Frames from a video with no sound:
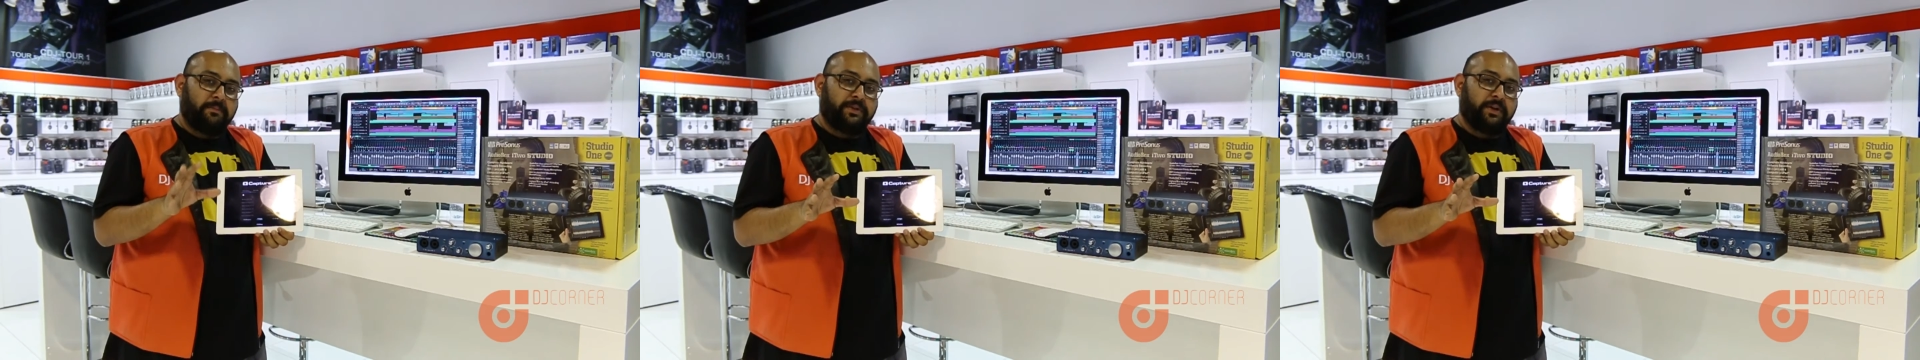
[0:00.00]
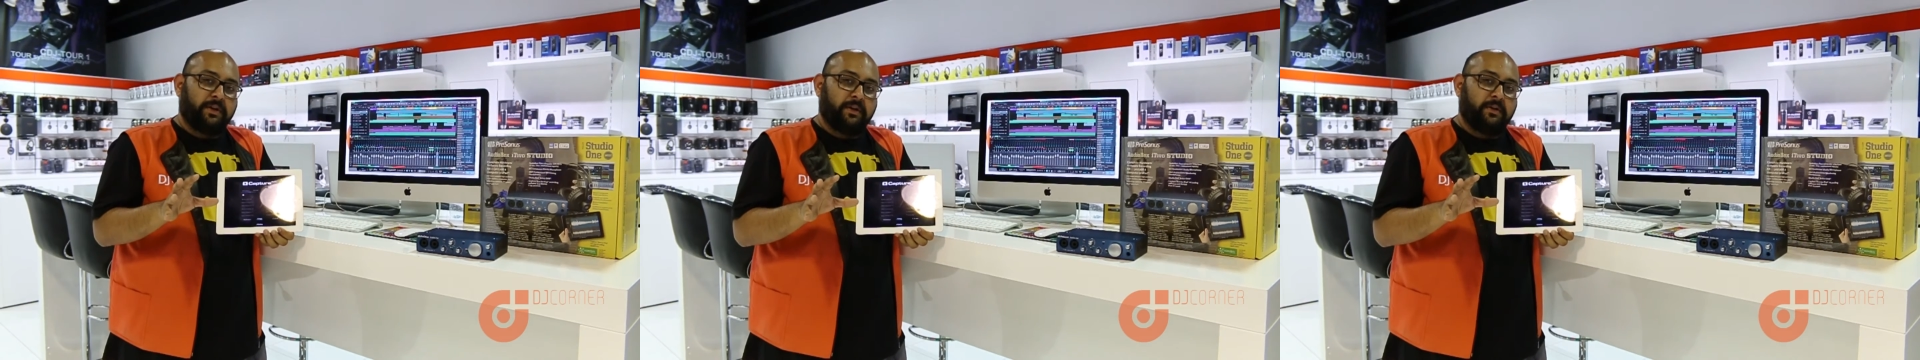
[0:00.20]

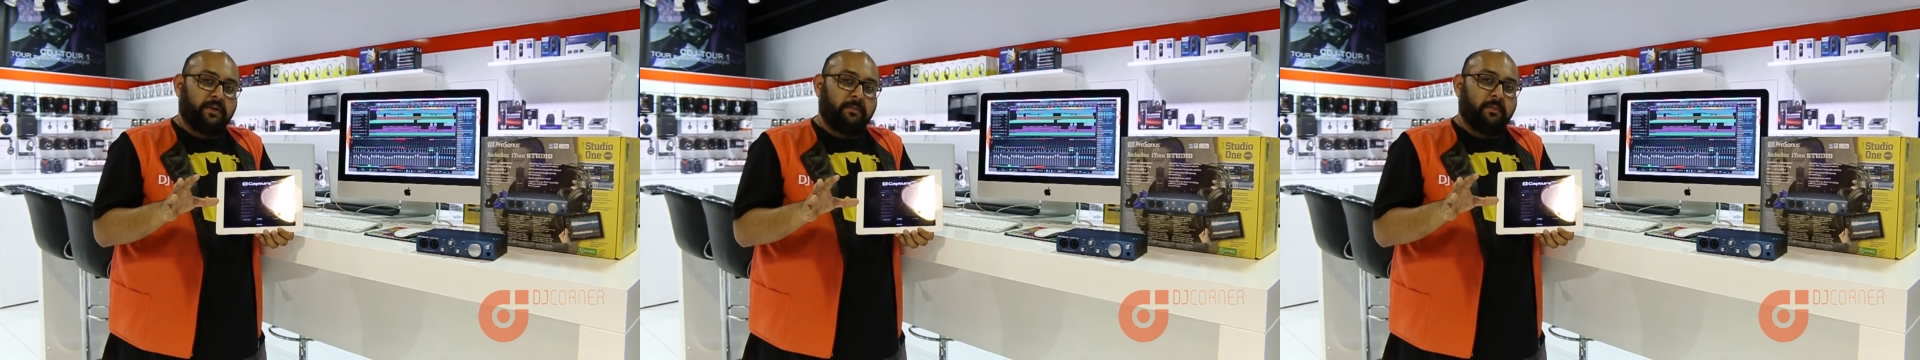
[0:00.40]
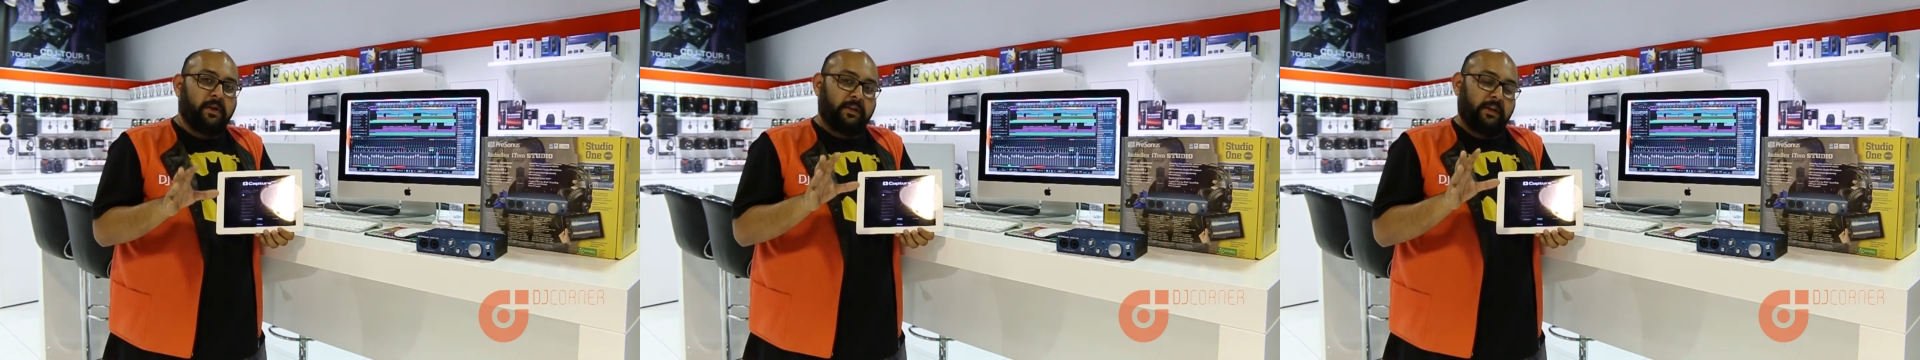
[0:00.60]
Capture,
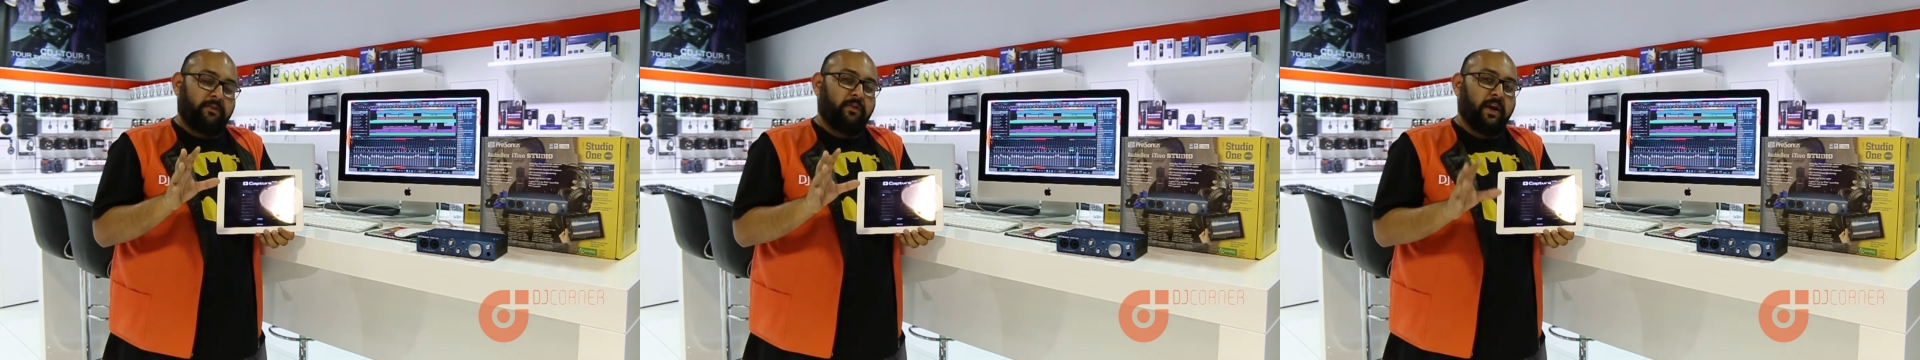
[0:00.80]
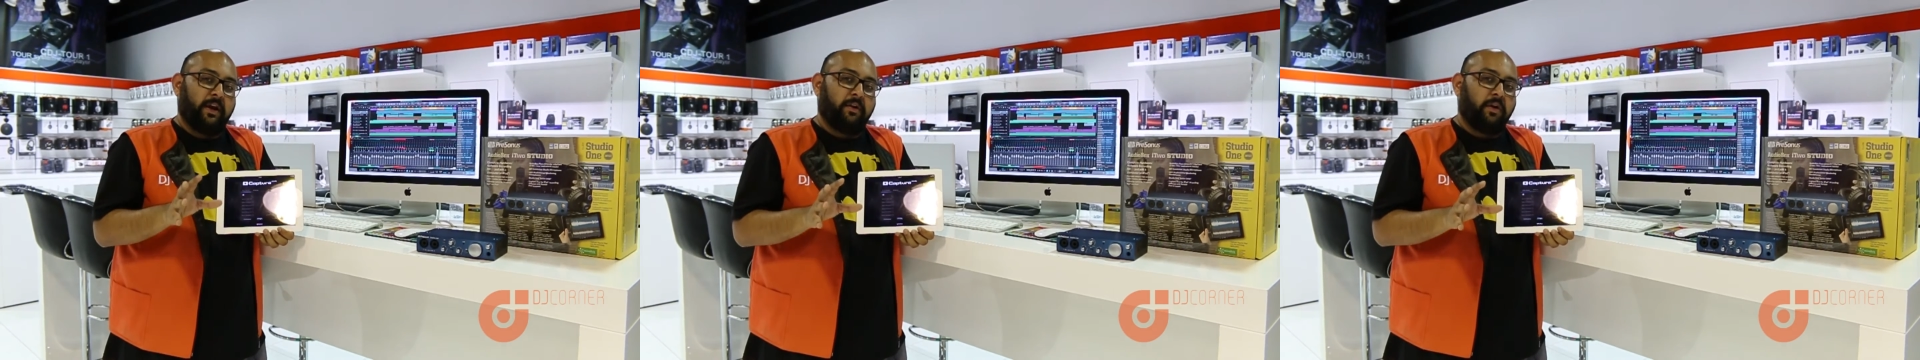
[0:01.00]
the
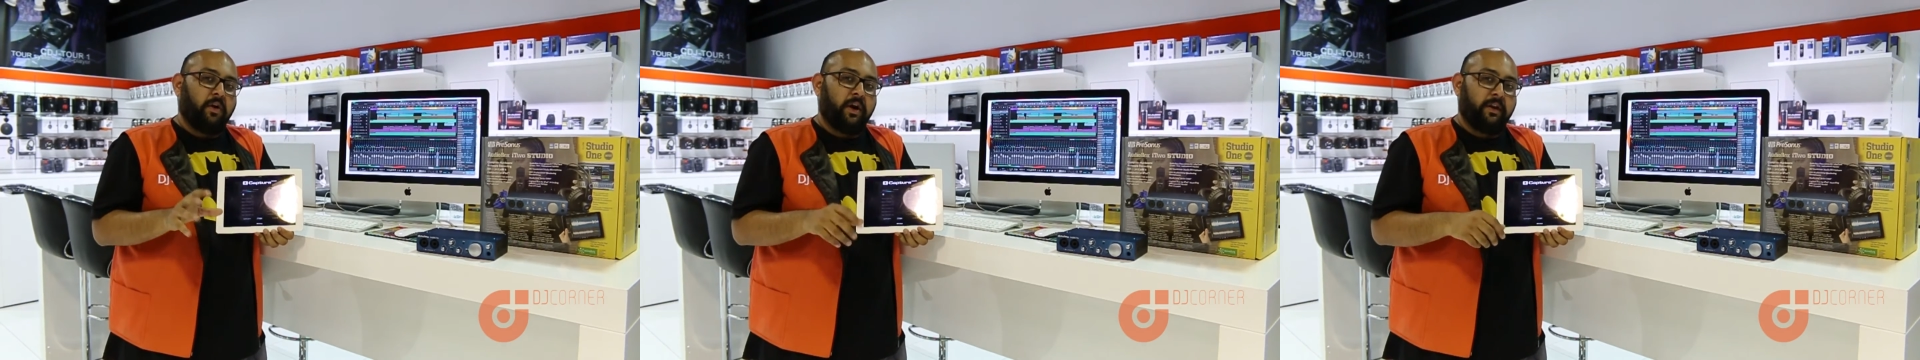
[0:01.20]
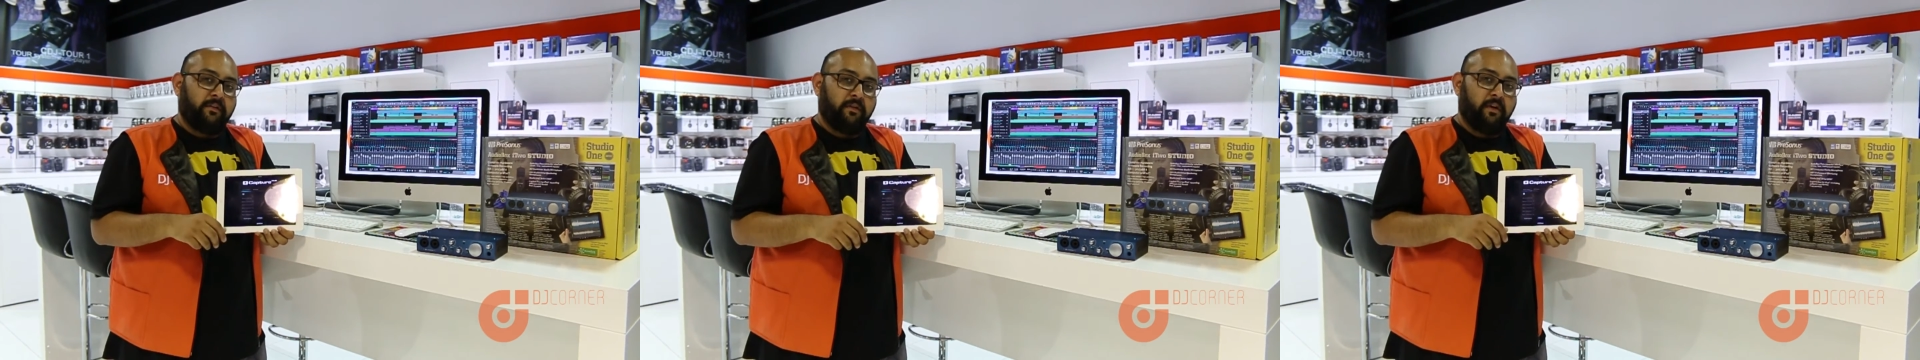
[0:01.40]
multi-track
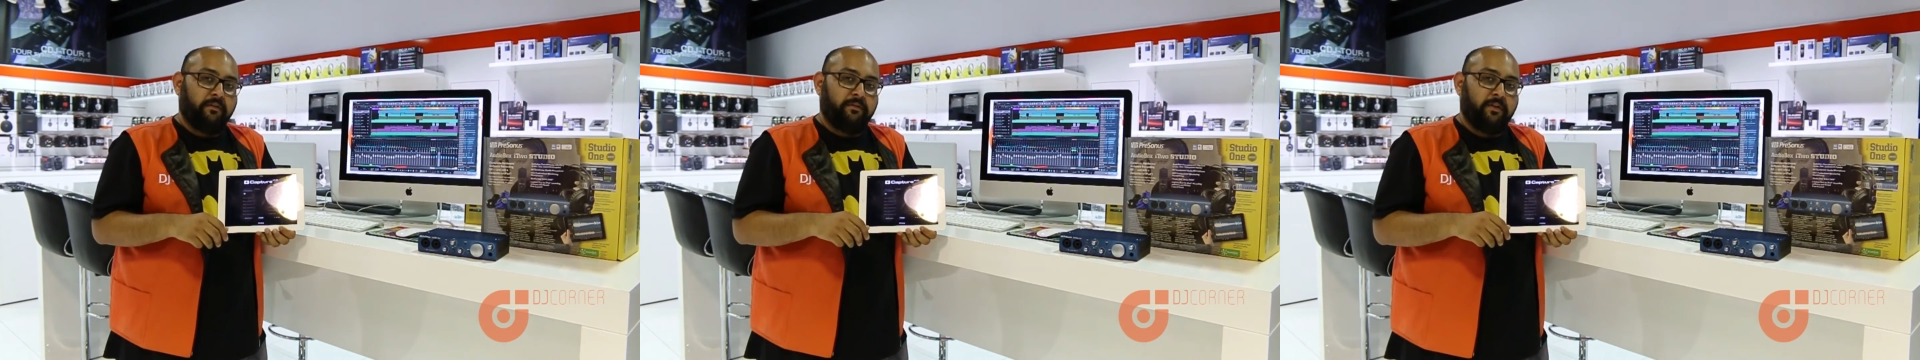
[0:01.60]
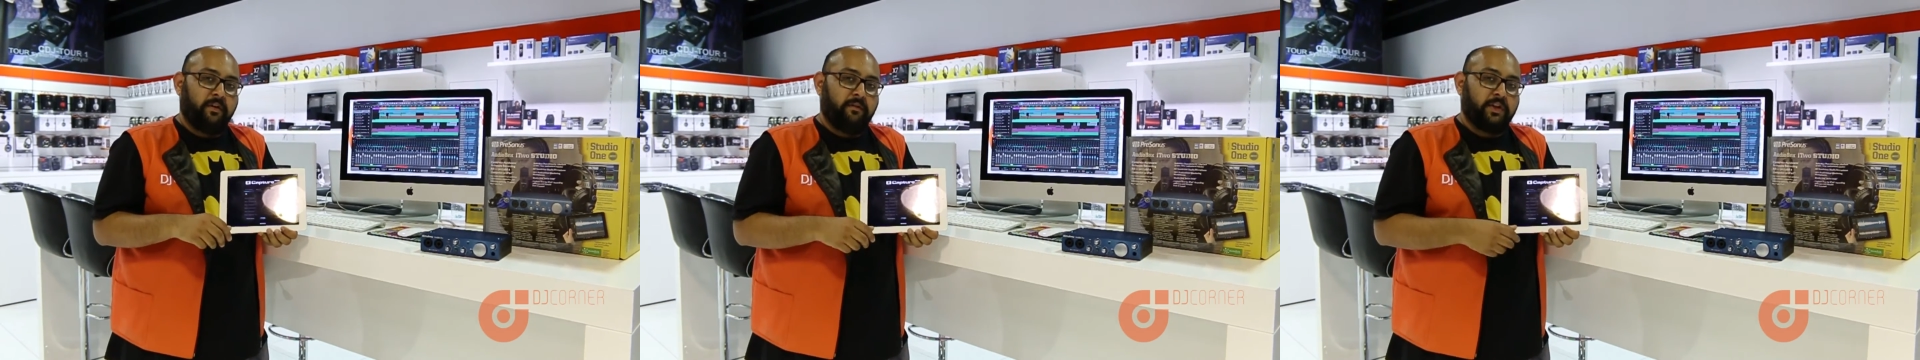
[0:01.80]
recording software,